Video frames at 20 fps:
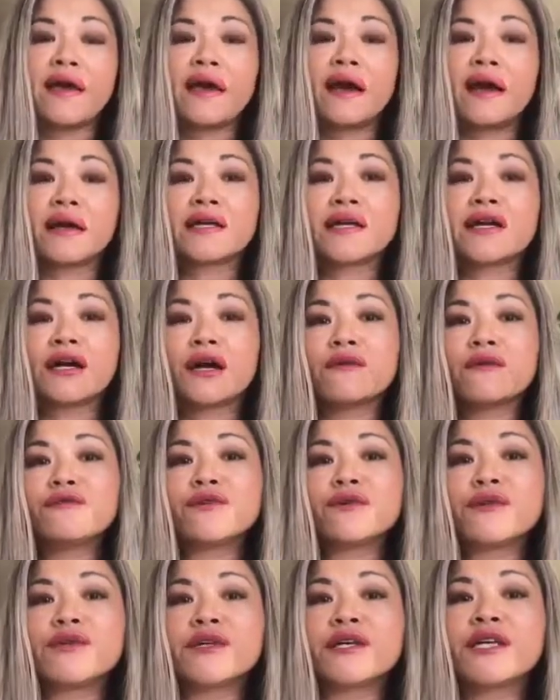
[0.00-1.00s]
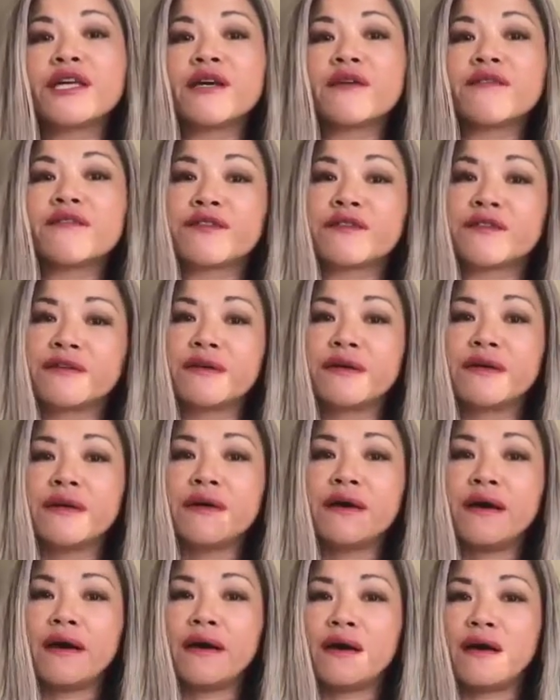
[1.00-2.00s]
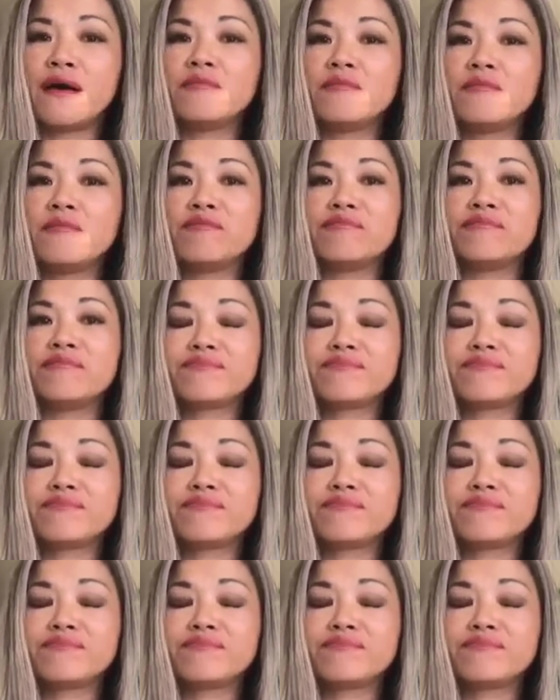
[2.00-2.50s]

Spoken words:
uncover the gifts um,